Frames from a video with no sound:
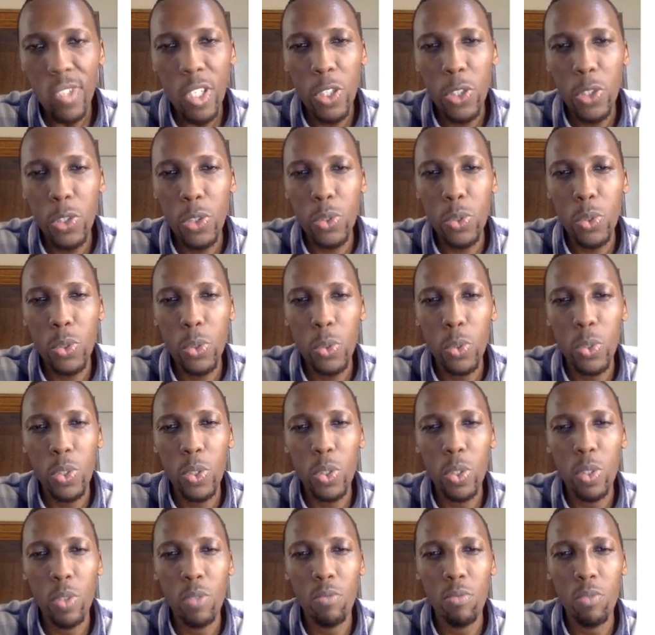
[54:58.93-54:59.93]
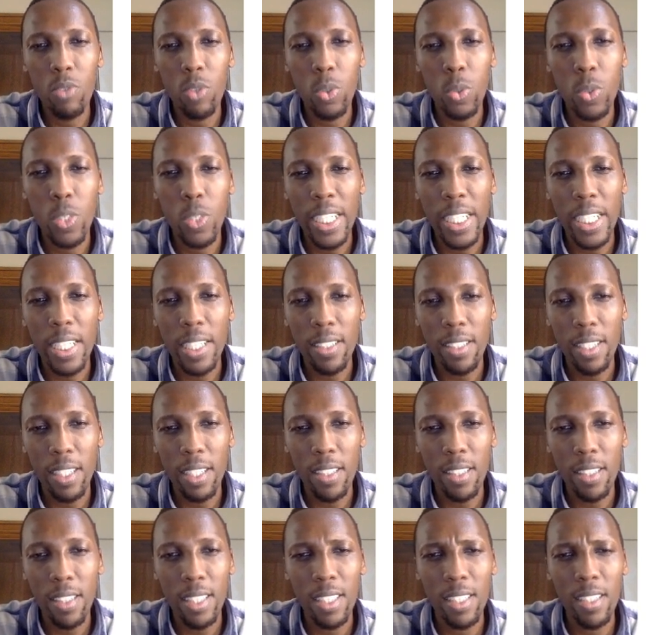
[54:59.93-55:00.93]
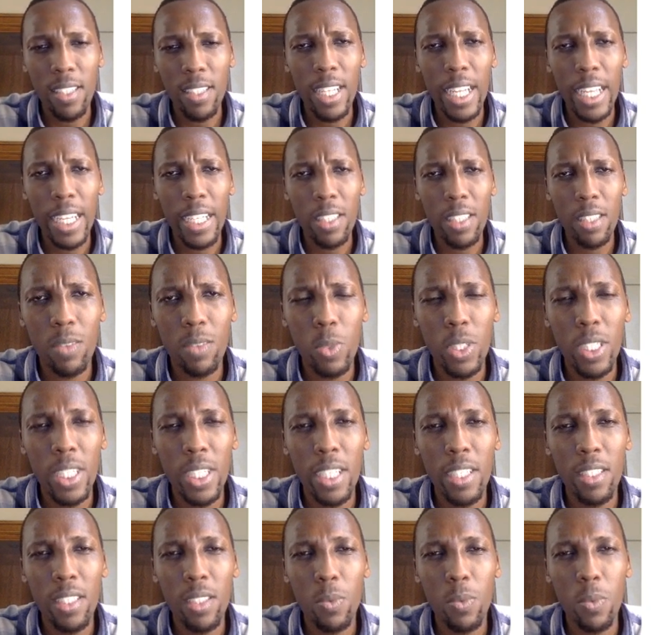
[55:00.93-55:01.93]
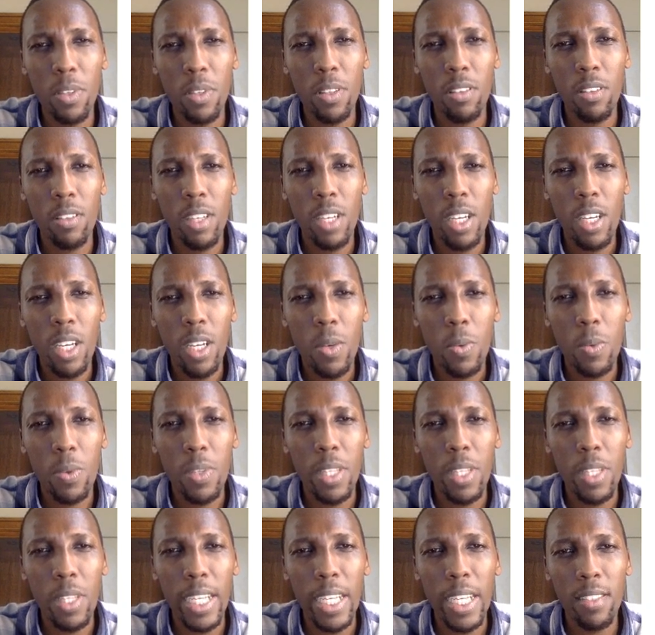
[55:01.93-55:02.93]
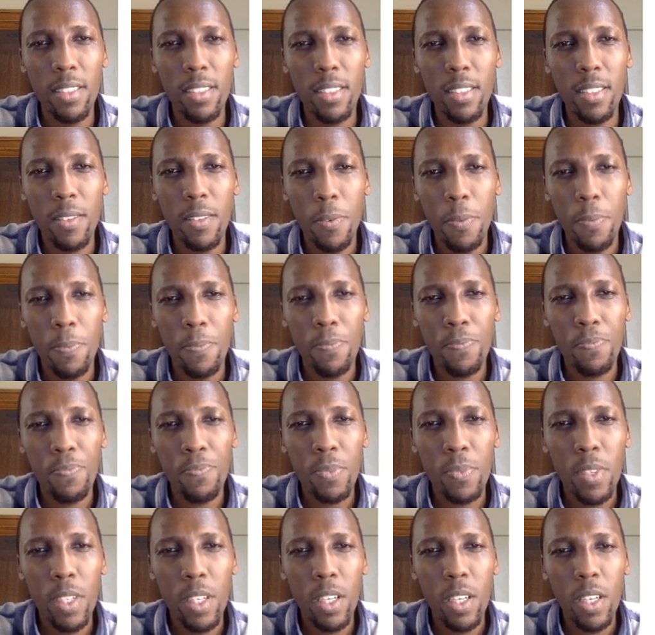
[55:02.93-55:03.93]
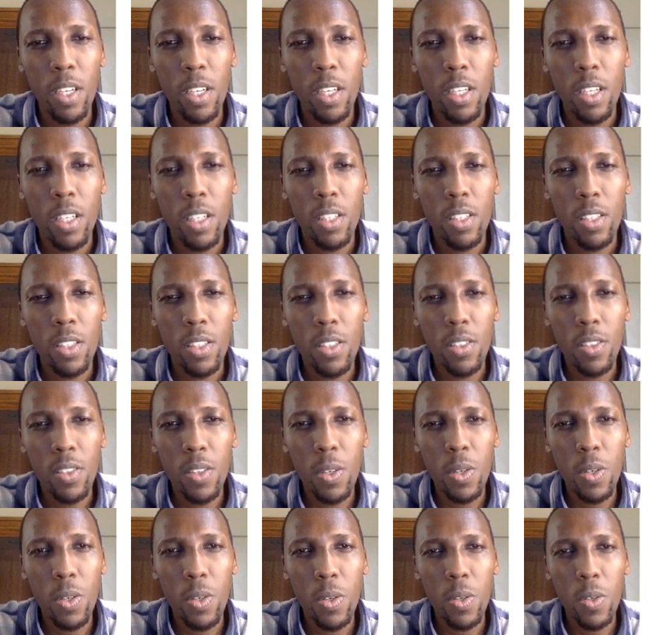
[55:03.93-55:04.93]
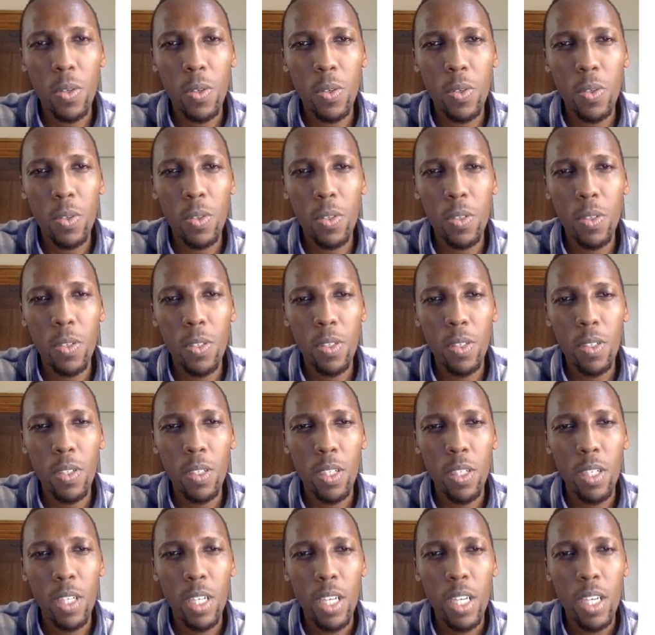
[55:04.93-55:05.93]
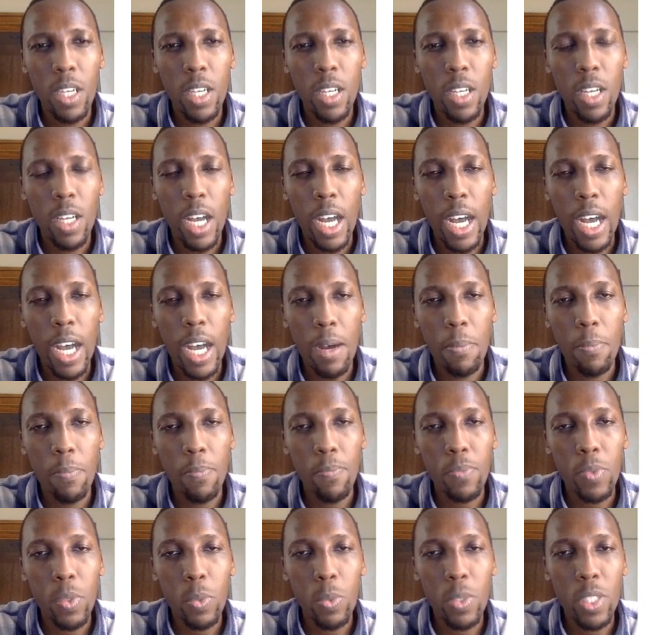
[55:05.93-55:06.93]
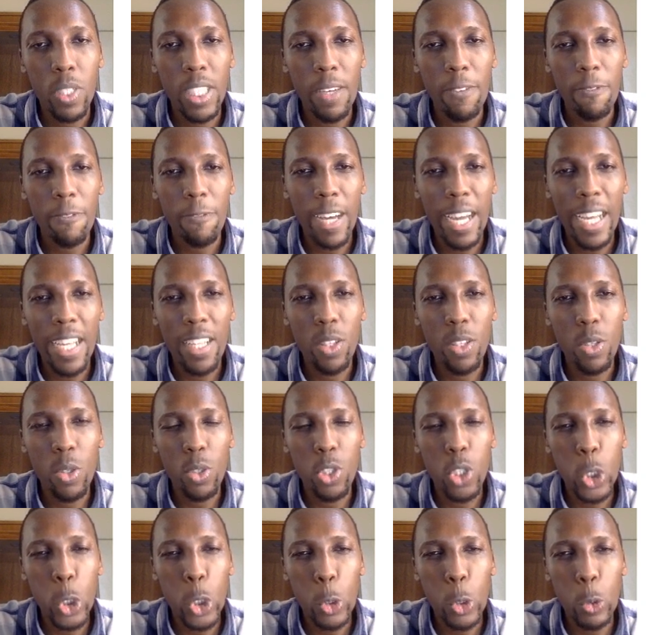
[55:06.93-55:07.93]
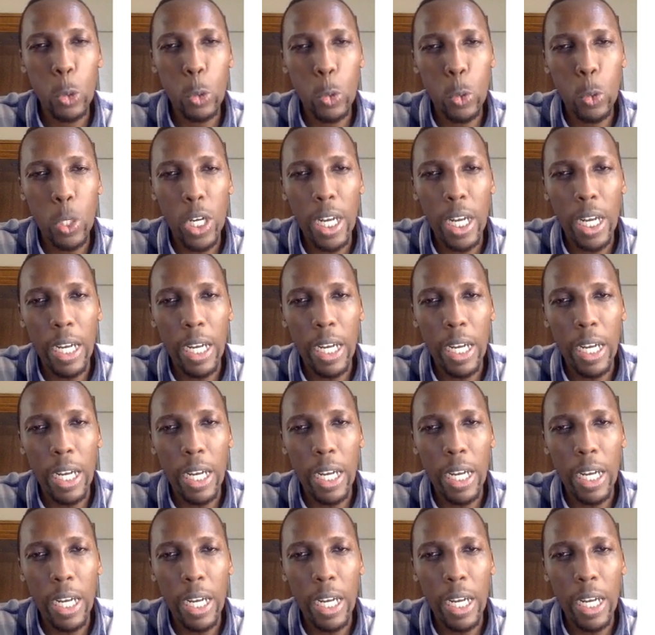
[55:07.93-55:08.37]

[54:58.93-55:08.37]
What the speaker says: data sets, just like we did with the lists. So we define those two